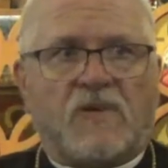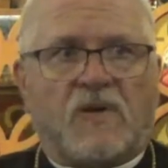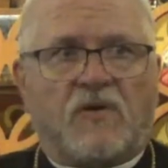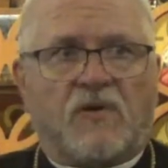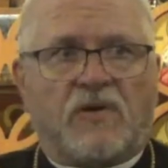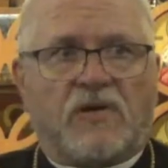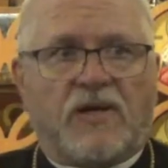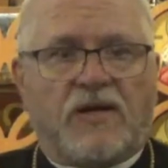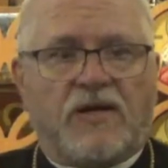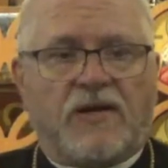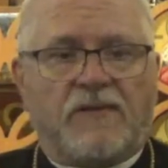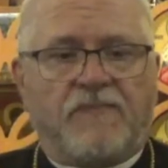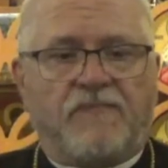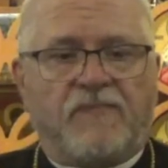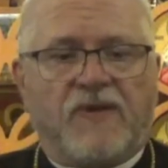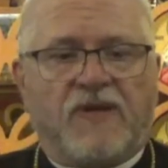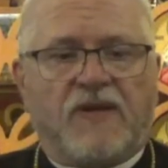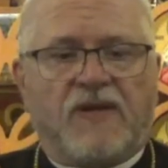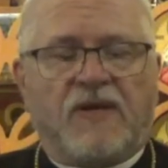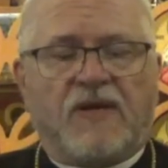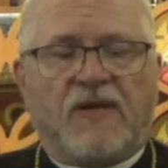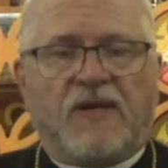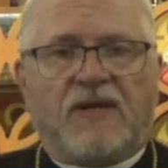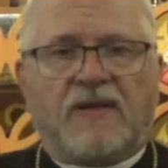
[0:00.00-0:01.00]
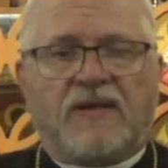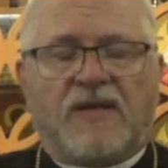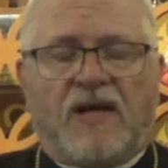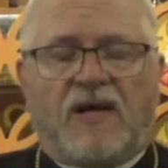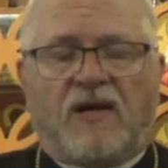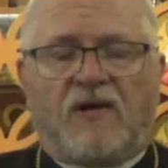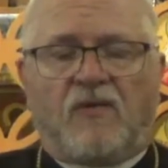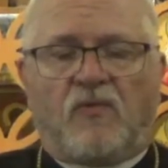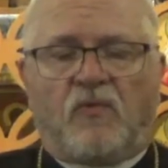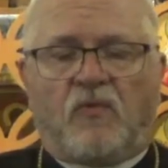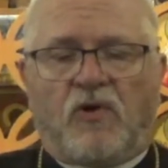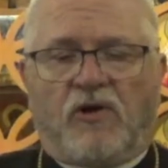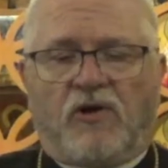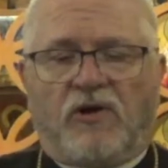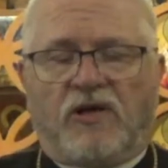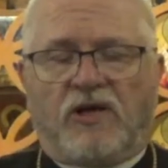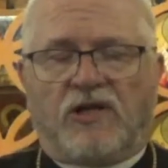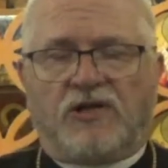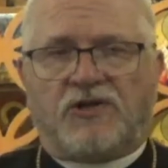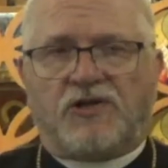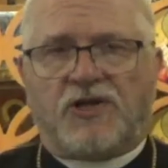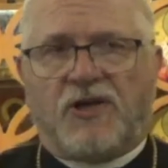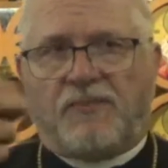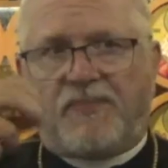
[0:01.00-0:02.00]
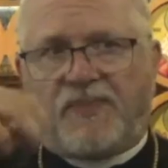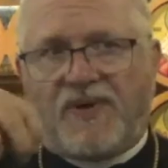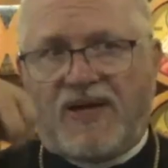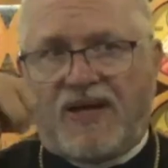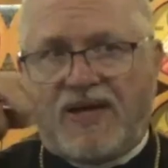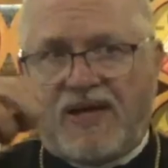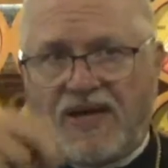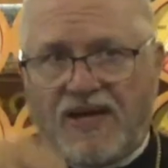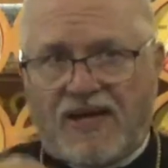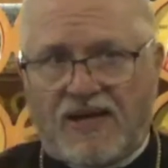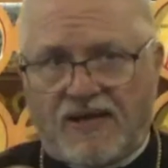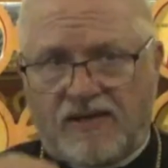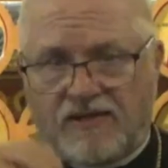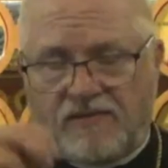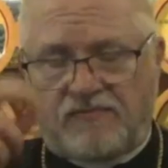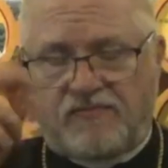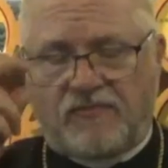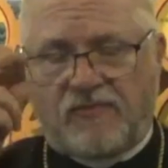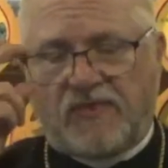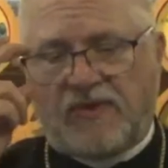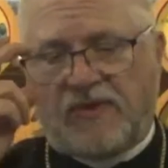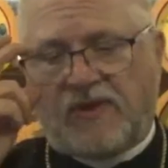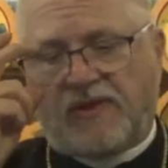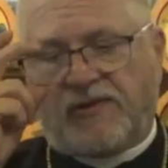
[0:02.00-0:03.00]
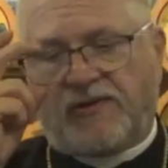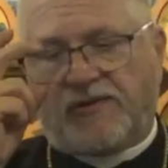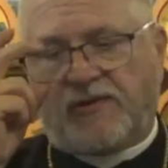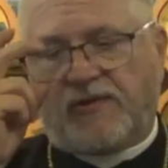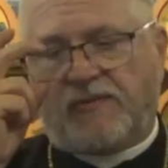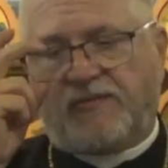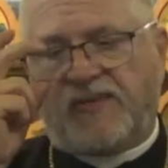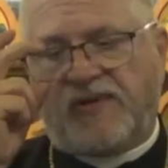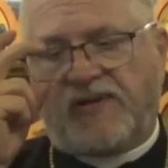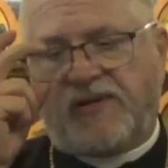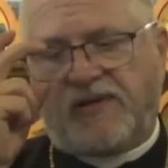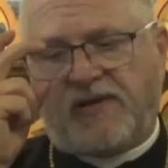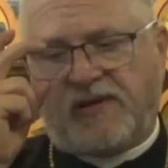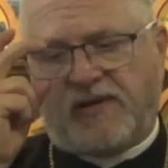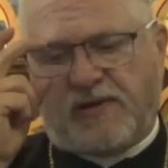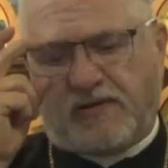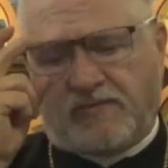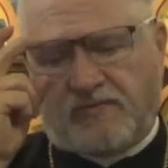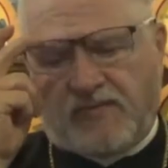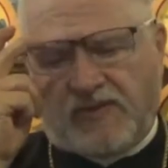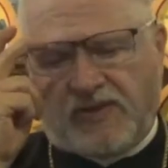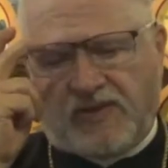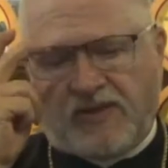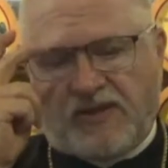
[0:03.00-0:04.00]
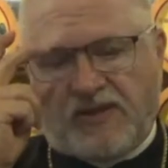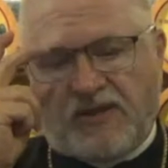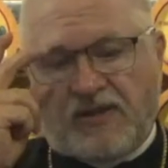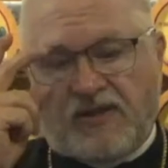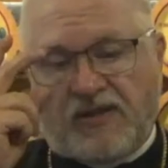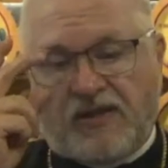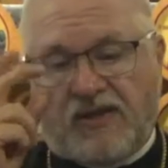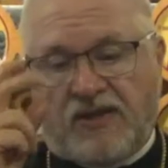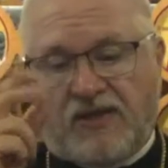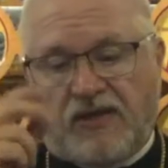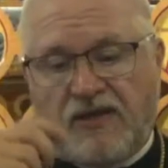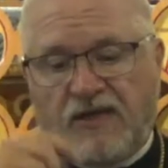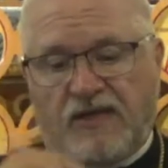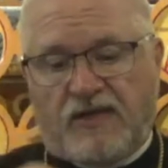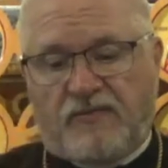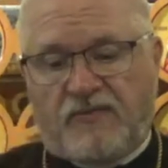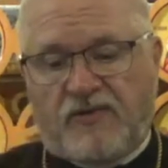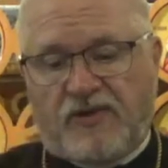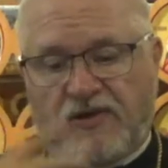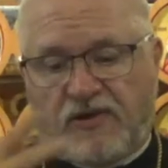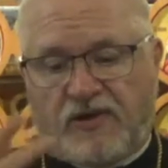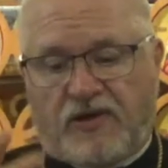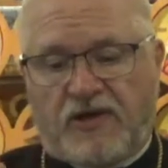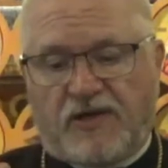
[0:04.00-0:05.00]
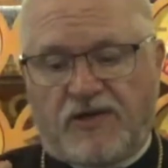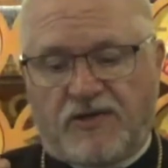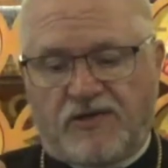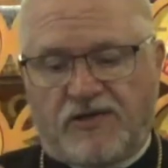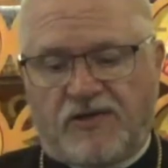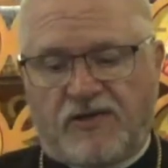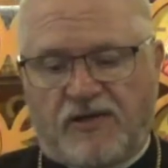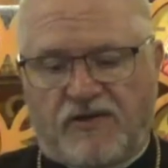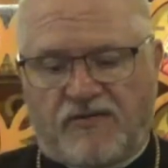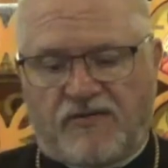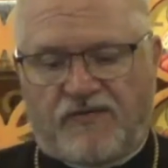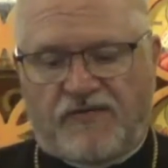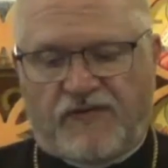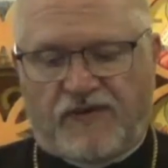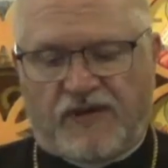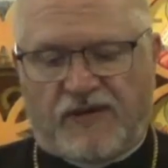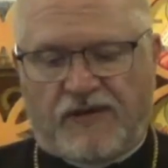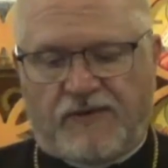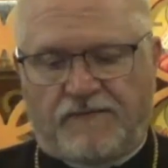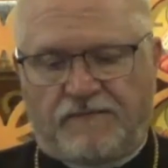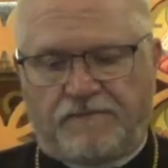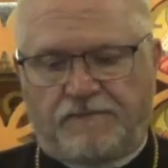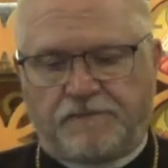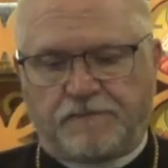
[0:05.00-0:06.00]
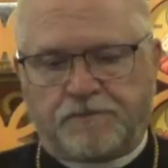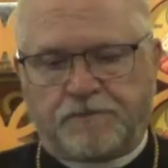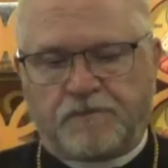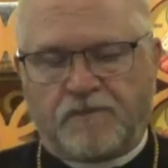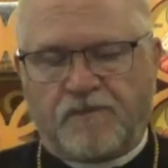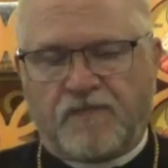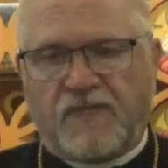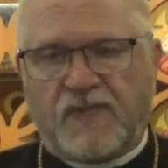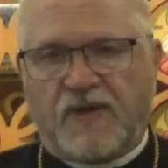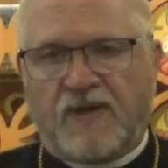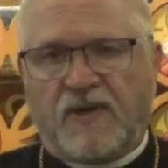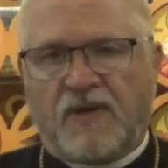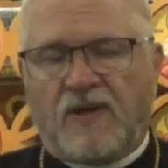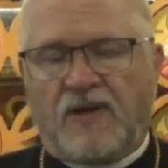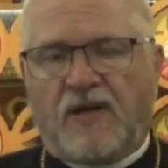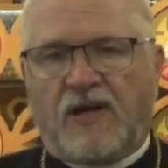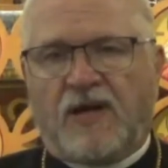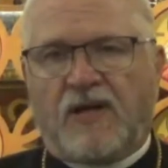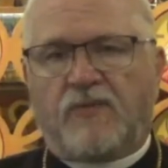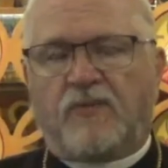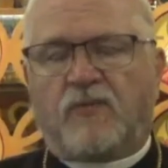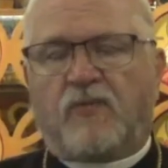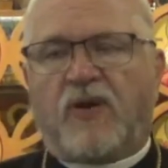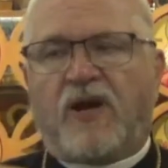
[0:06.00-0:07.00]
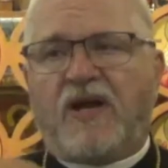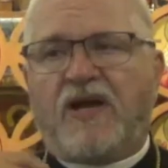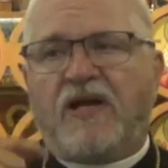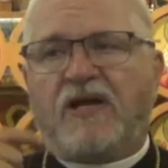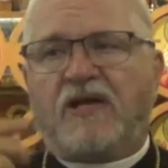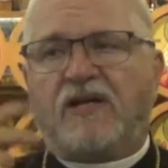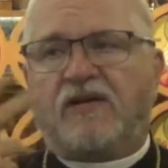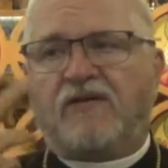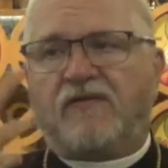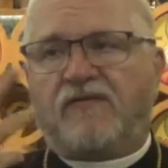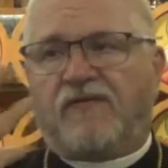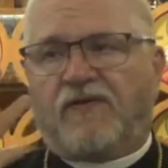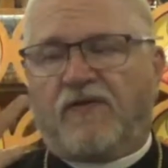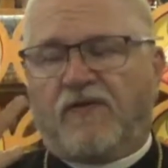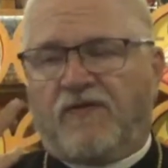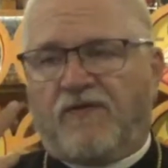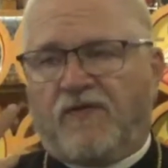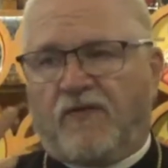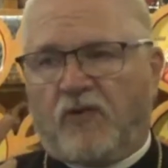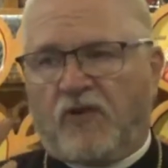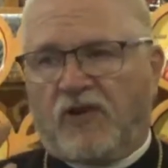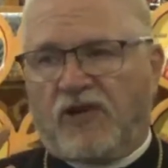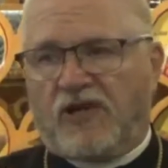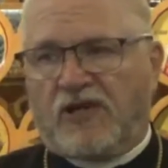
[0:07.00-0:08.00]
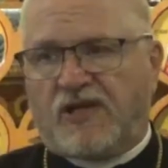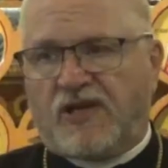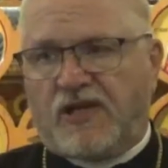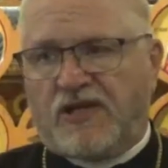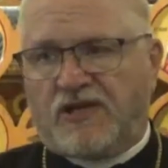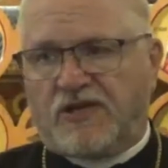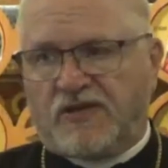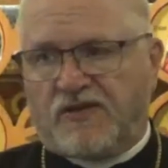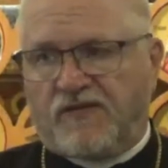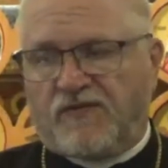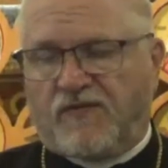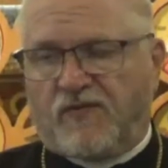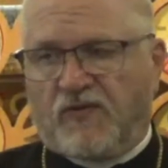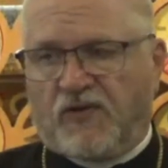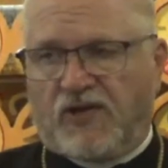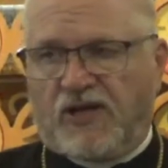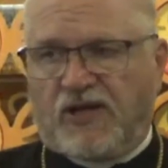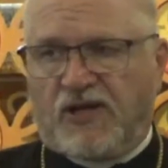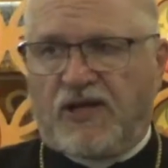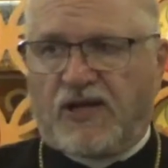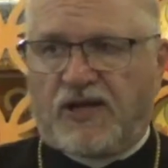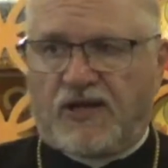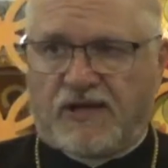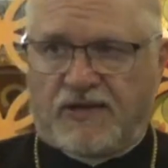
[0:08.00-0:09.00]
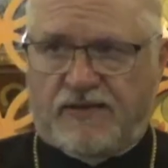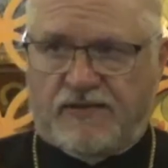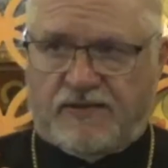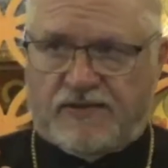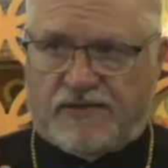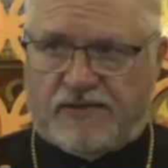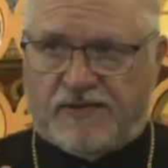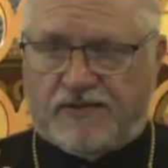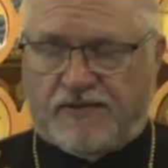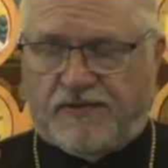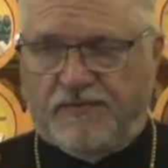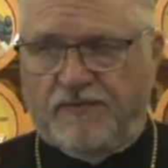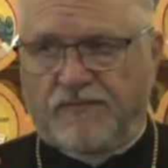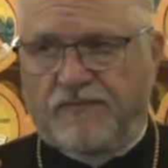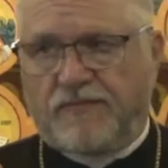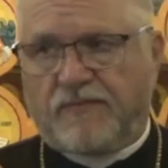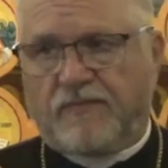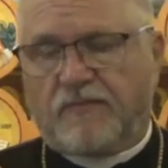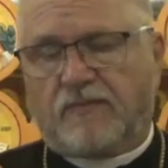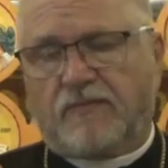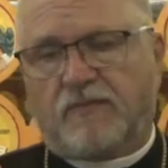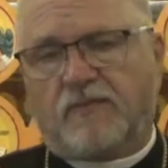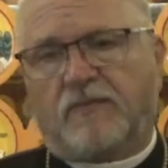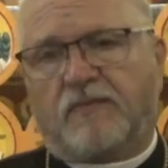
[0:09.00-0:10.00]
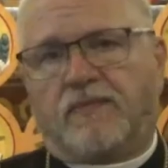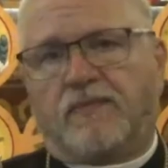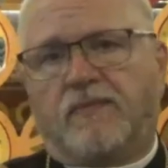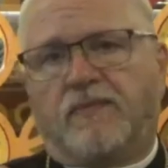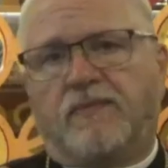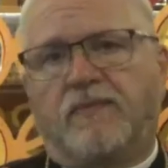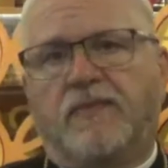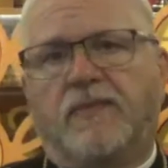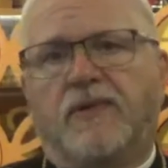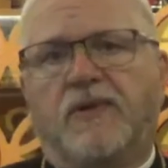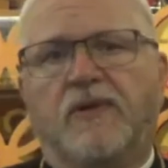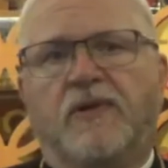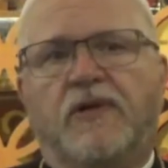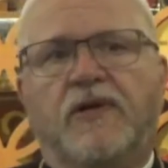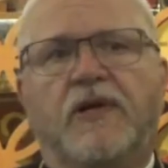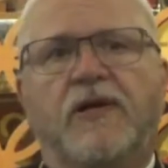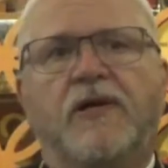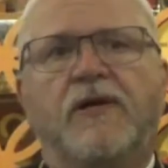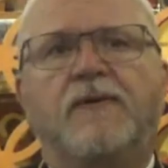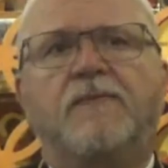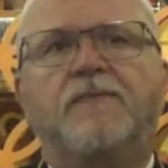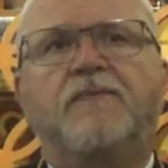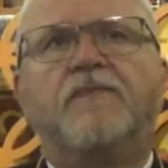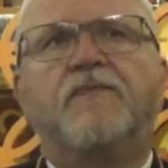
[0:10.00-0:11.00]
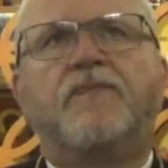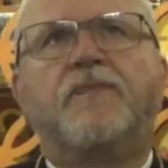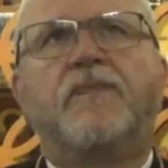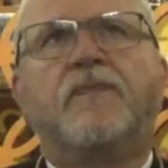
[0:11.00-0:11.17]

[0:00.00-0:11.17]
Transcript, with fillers: Okay? Now, we're going to jump ahead a little bit here uh, in regards to the flood. It rained for 40 days and 40 nights. Okay?